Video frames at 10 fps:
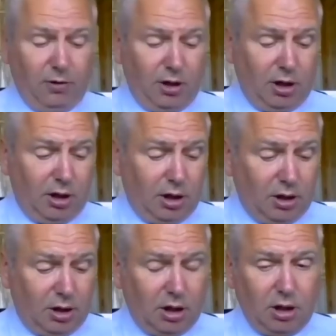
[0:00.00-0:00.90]

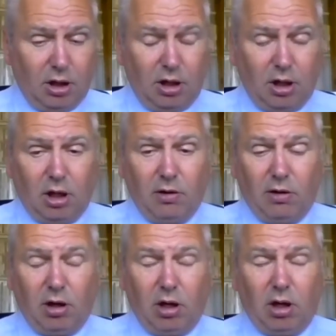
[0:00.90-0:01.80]
that.
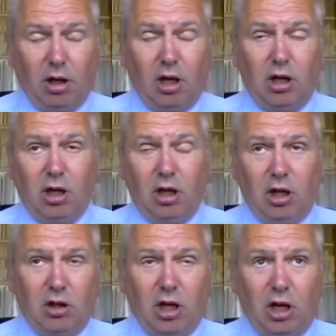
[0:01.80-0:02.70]

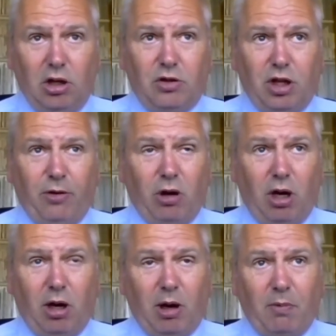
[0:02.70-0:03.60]
It's difficult.
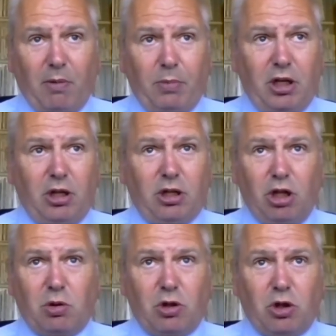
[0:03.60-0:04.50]
I've been in
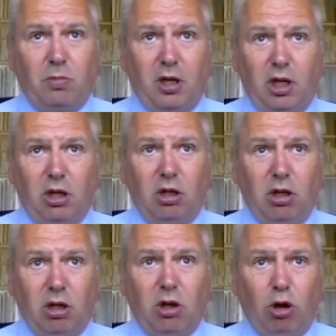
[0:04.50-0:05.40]
touch with so many
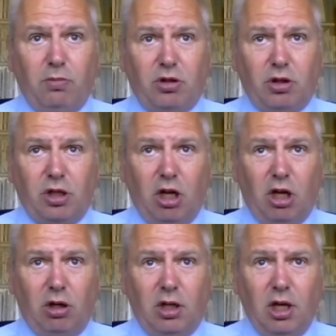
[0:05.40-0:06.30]
young cops just
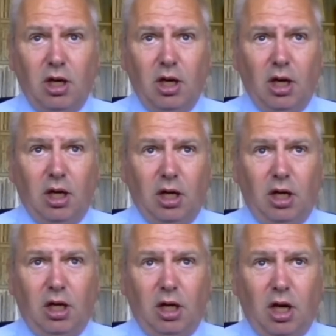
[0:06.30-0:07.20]
now, and
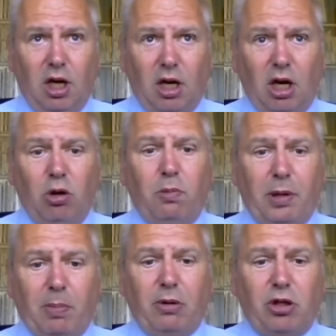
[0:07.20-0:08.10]
I know
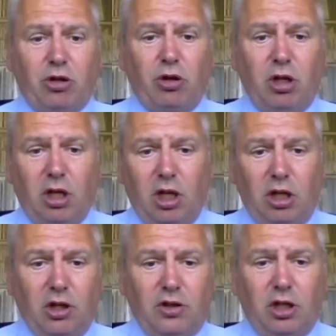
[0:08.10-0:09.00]
people are struggling, and
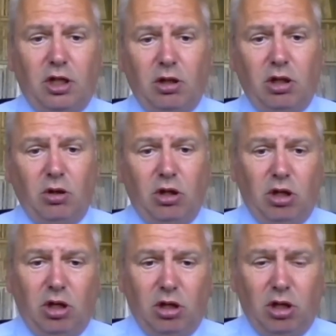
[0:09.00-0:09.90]
you can see
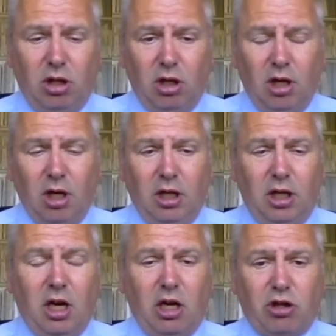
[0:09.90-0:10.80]
the
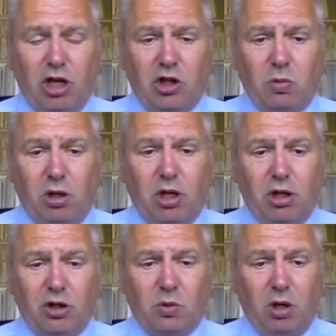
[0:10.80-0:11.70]
NHS
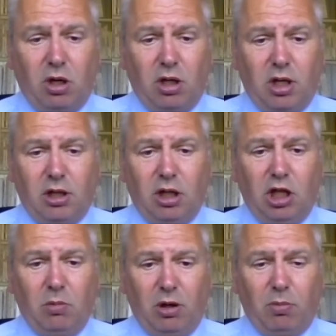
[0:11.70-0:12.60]
workers as well,
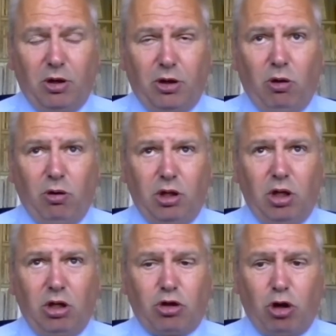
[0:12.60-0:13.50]
dealing with all
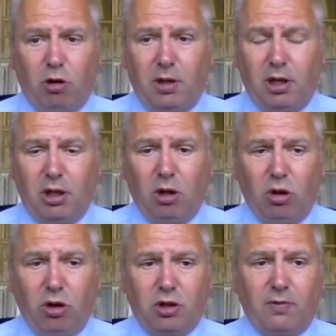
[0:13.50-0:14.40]
the trauma and the
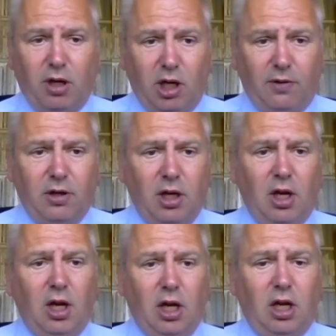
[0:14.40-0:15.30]
loss of life, and
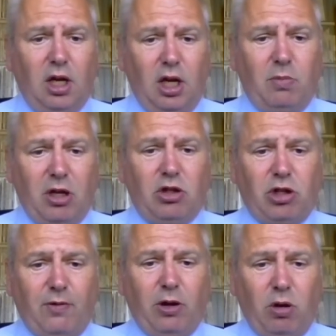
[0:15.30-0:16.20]
it's
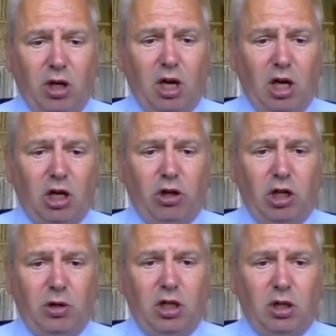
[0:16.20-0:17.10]
difficult. I agree.
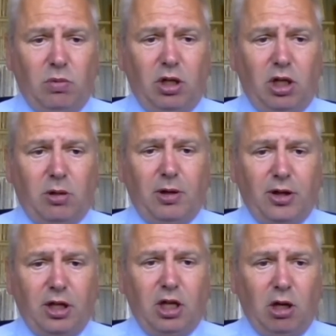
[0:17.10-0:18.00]
We need to be
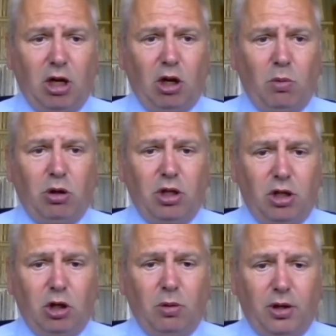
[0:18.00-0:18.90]
thinking of how we're going to
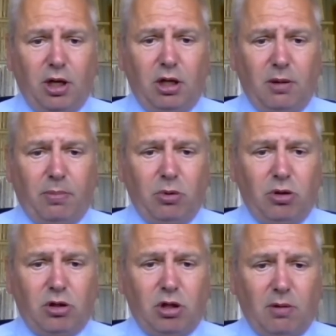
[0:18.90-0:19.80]
deal with that in a
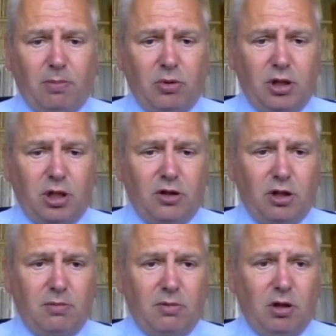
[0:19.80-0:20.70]

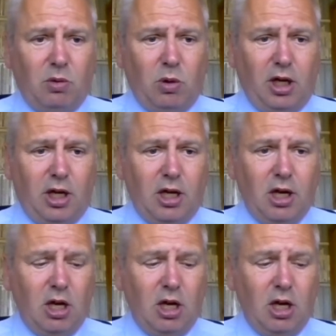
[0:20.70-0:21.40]
post-incident way.